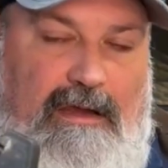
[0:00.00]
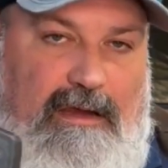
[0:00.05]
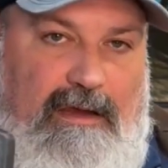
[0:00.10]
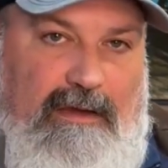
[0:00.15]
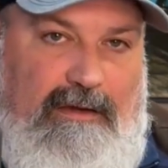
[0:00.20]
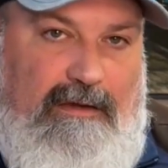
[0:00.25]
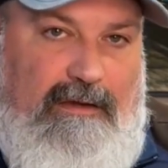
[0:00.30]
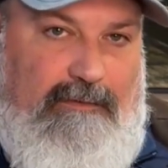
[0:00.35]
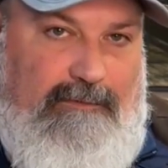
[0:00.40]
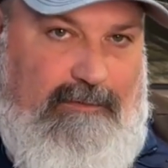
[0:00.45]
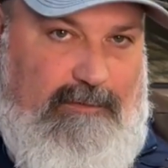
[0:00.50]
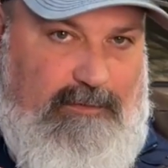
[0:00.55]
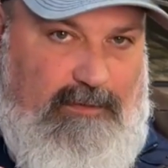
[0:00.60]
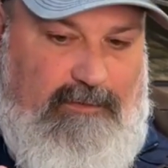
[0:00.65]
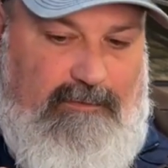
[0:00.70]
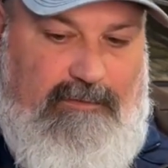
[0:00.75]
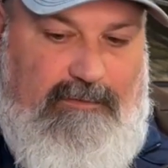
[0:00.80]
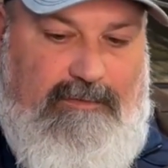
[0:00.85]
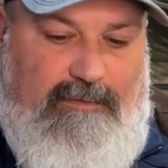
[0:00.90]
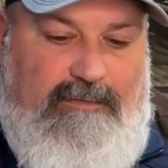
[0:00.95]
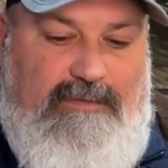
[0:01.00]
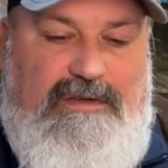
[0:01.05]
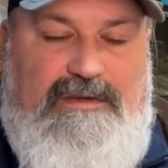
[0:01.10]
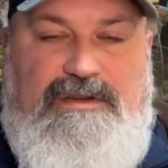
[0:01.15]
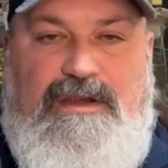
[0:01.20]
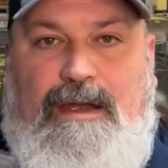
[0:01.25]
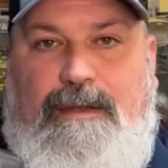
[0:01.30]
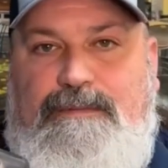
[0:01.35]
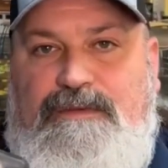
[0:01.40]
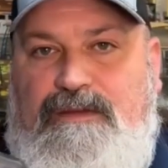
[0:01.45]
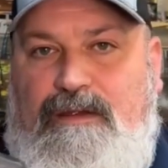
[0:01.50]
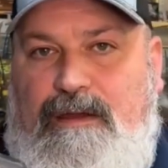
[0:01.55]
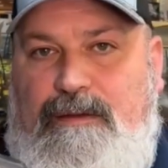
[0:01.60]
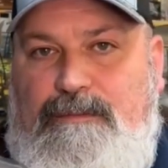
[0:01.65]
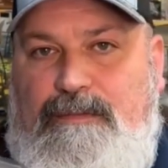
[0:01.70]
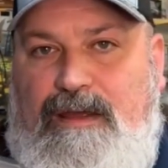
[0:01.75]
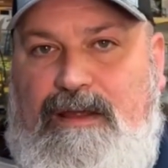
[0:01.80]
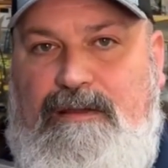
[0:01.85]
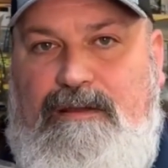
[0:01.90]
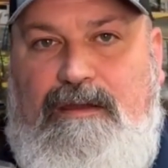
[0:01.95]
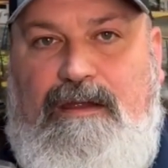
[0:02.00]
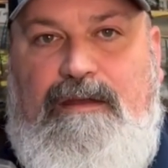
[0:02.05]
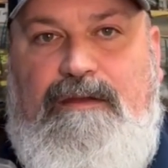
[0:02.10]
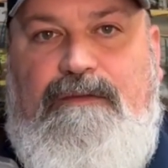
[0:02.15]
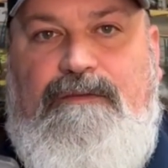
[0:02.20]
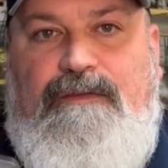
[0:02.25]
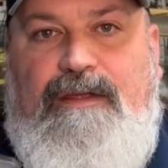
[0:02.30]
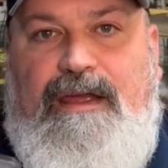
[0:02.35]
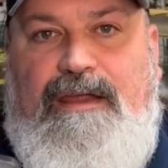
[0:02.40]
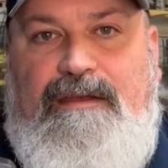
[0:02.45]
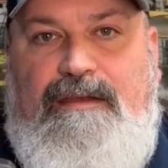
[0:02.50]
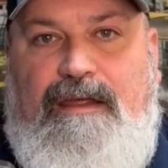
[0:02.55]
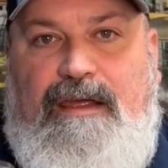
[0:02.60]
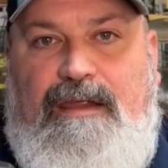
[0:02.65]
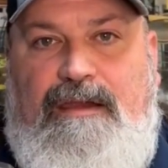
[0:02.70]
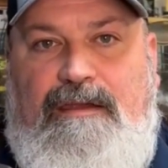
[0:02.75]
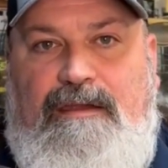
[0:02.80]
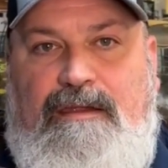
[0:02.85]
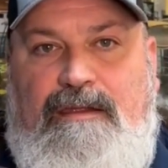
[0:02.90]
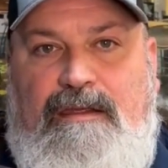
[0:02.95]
and then remove it from the job site by the end of that day.